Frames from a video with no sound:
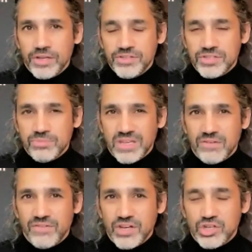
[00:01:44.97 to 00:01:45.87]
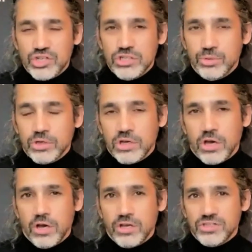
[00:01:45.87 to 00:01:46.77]
and some innovation to
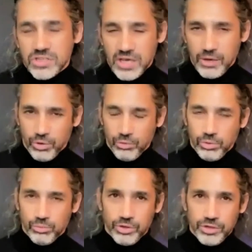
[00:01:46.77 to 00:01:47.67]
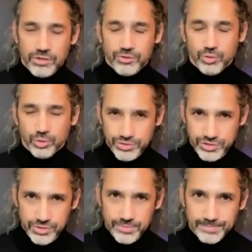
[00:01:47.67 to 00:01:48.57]
occur. So, yeah, what are your thoughts?